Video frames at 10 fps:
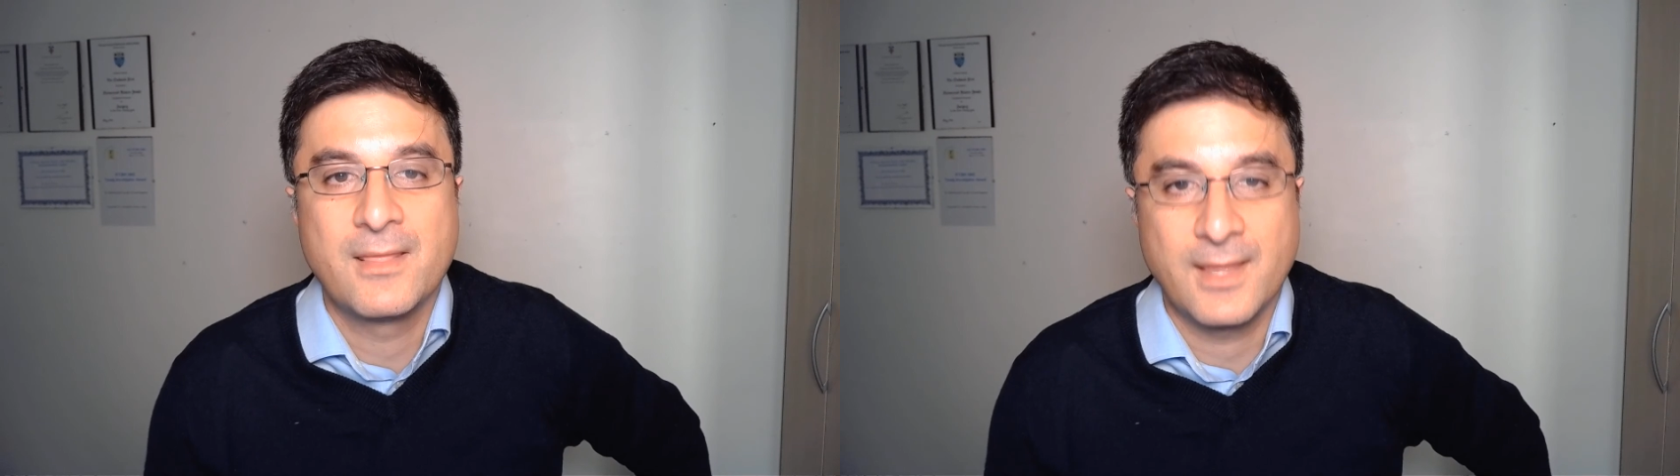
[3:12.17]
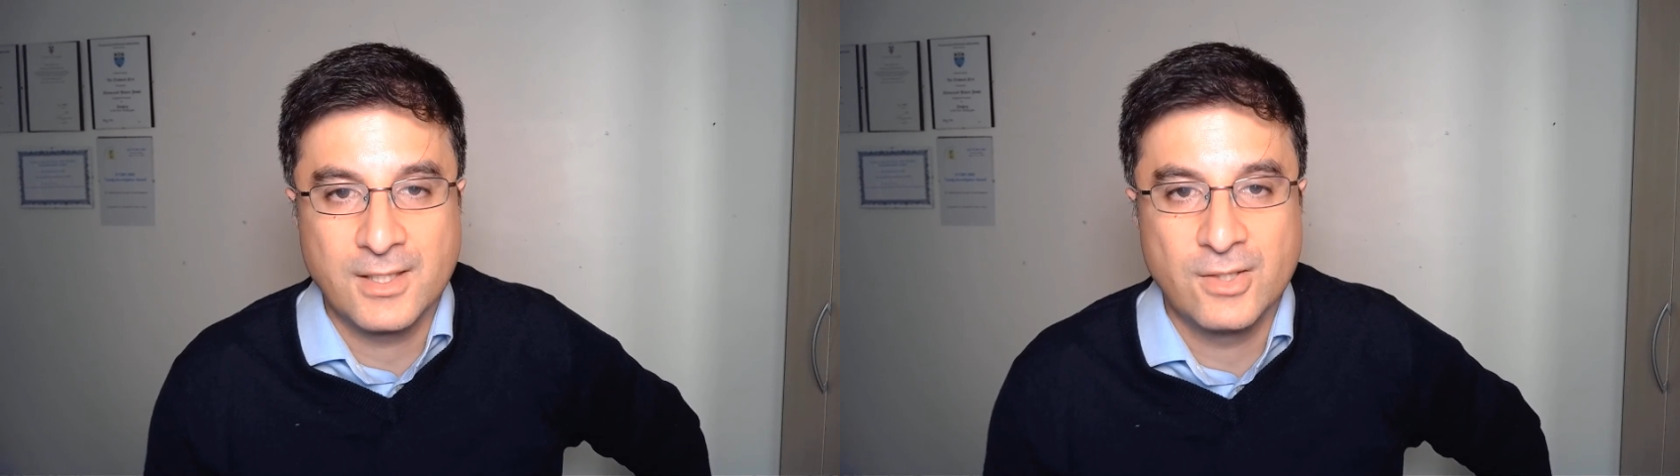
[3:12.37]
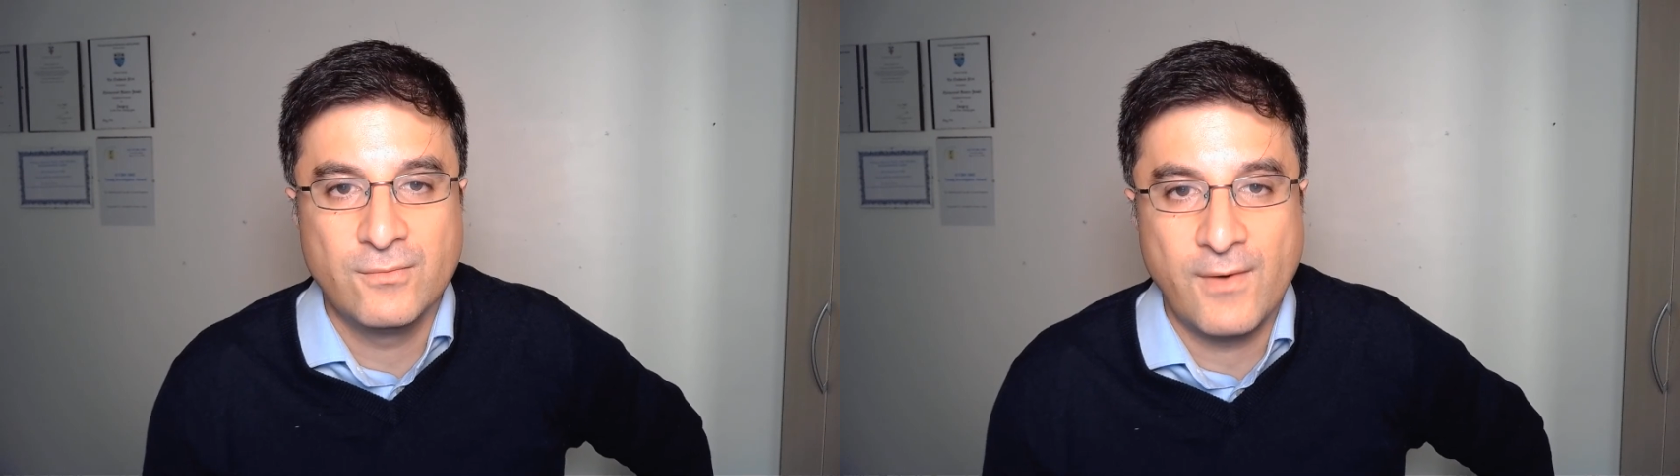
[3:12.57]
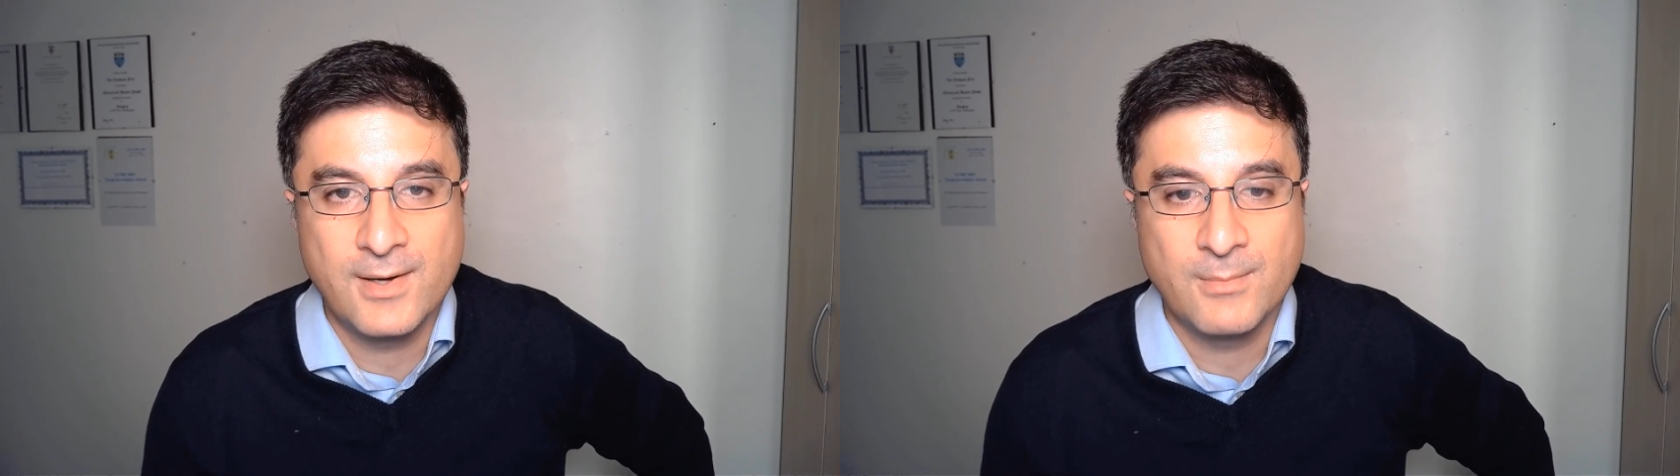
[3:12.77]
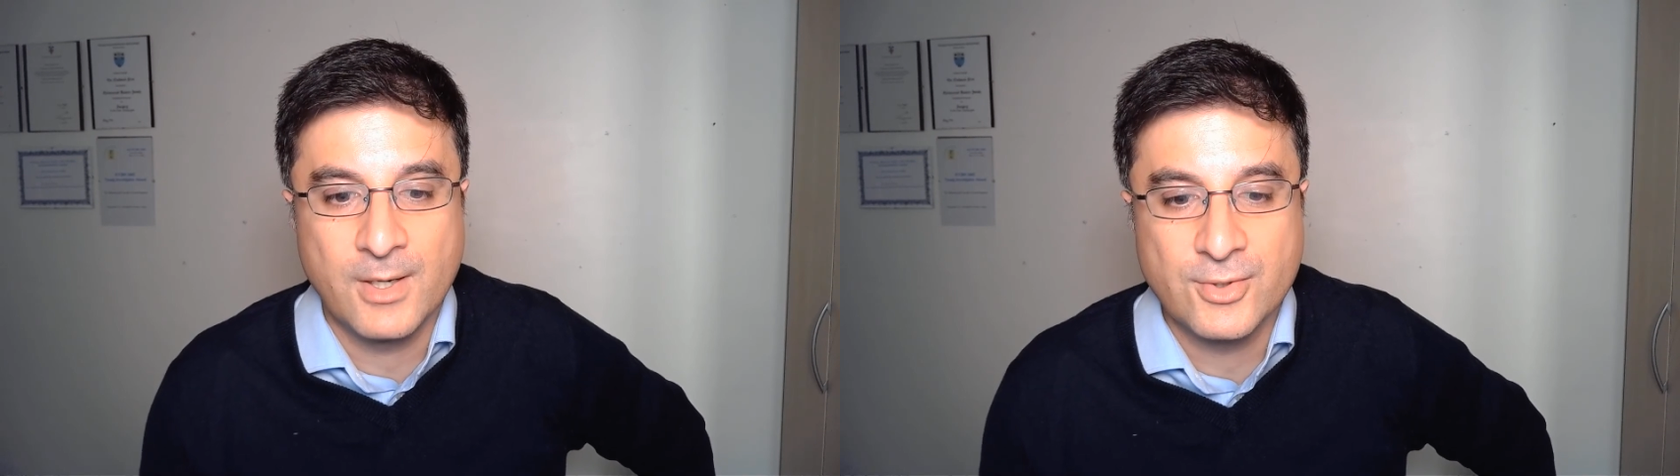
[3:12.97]
Thank you
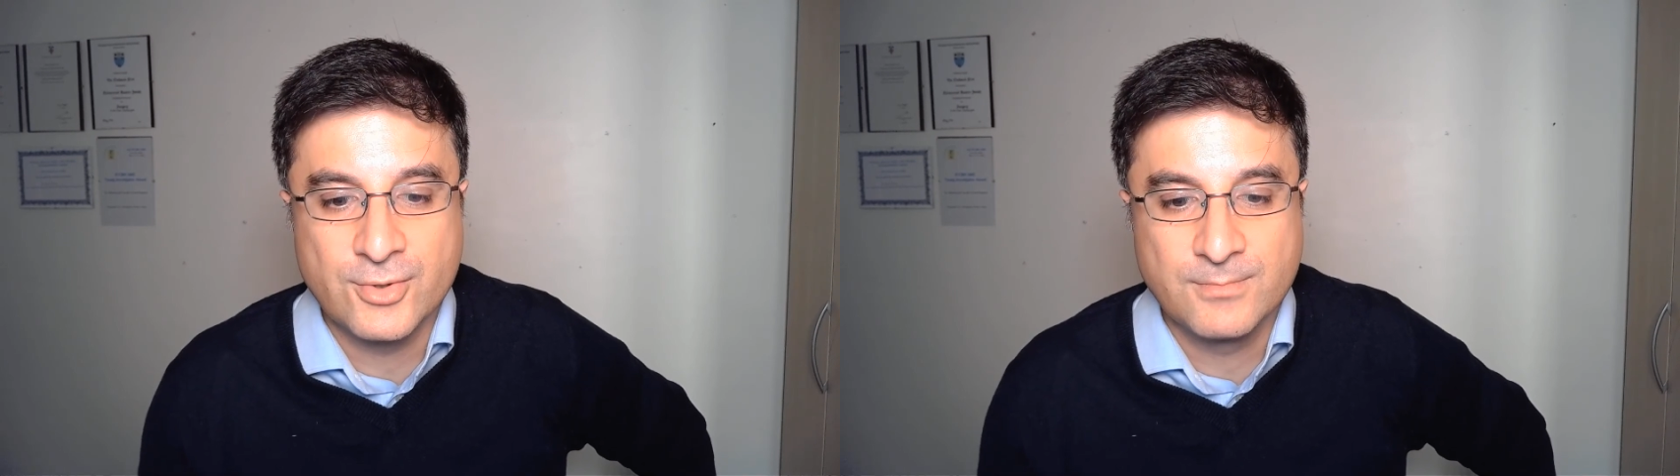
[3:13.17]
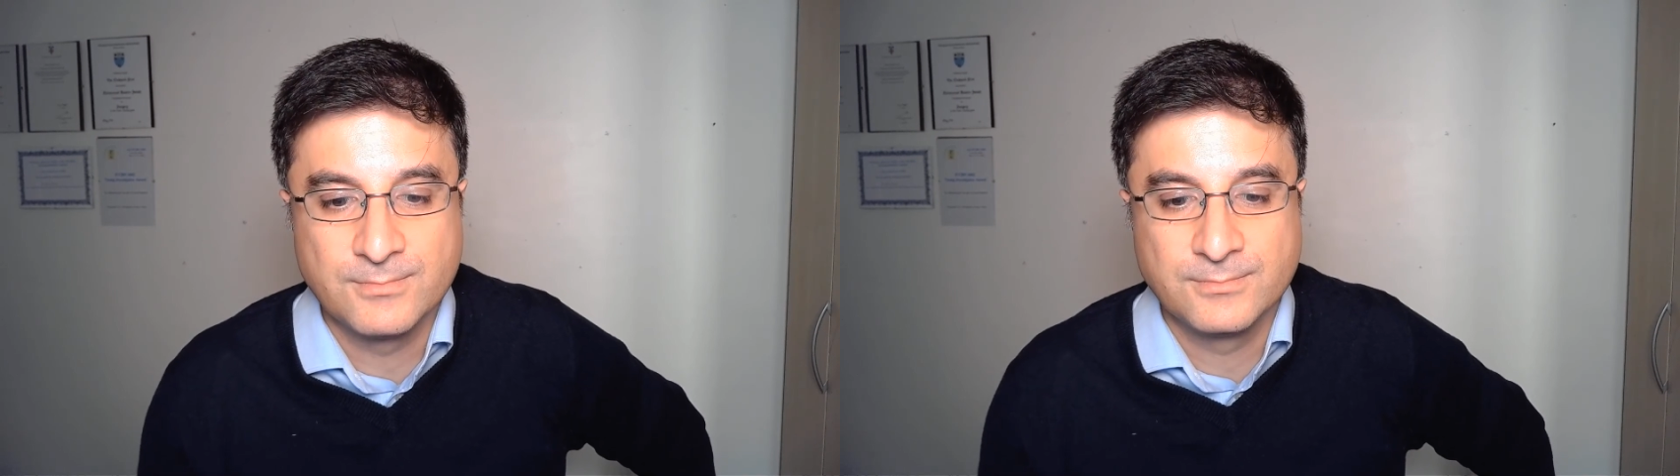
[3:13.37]
very much.